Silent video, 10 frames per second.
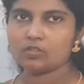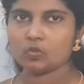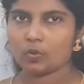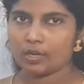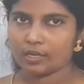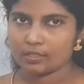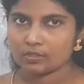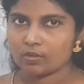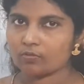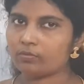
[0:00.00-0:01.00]
so it
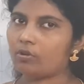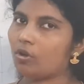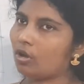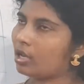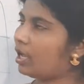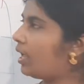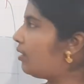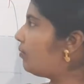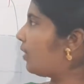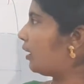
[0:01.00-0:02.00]
is of log
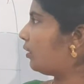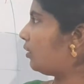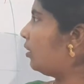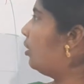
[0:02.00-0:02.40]
n factor.